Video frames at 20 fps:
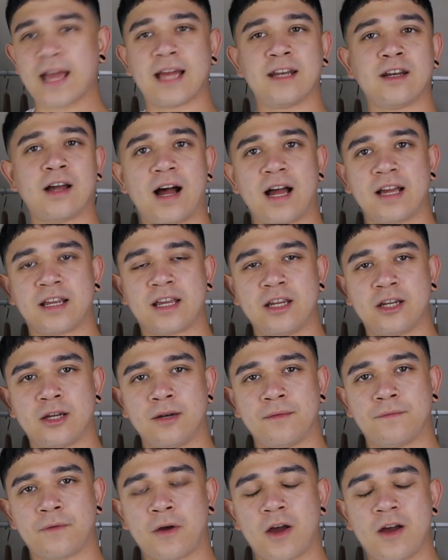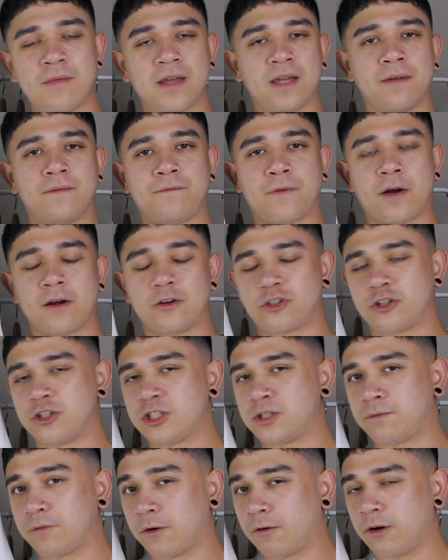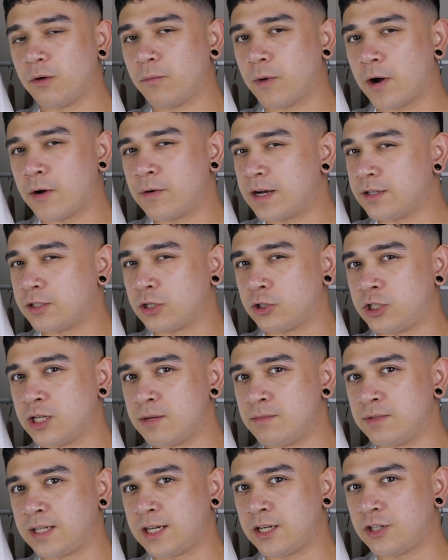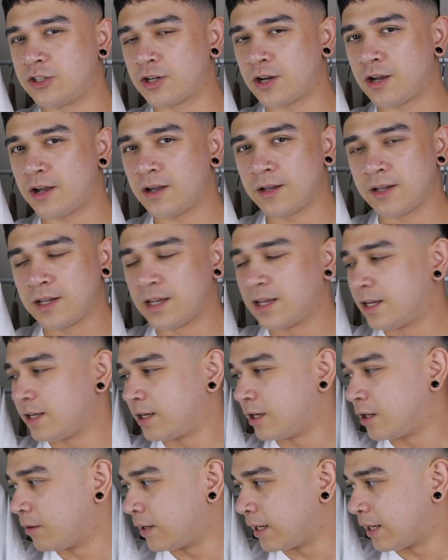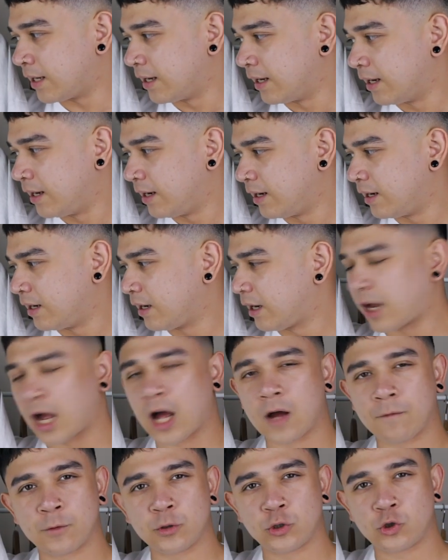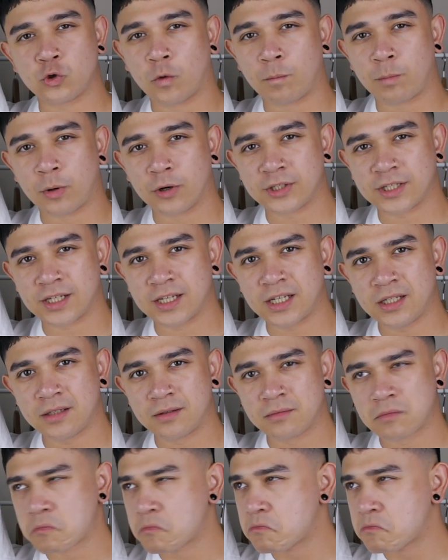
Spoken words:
And I can confirm it functions very well as a gym t-shirt. You know, it covers your body.